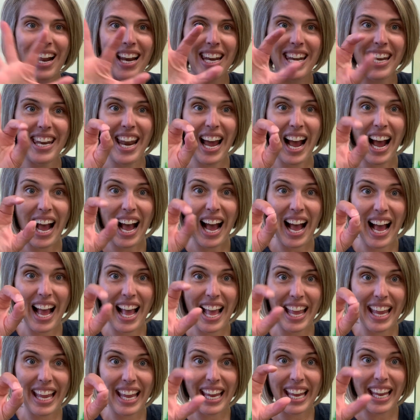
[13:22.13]

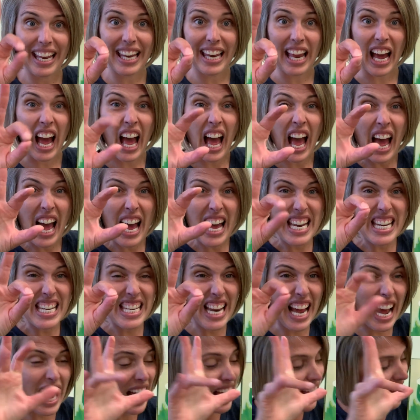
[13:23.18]
9
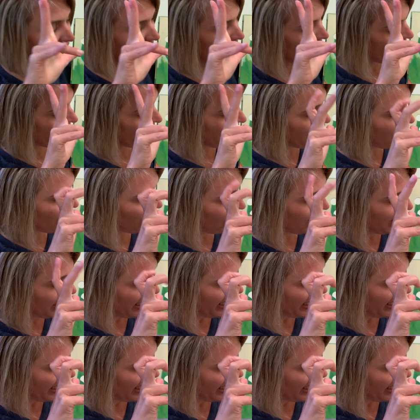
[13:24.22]
little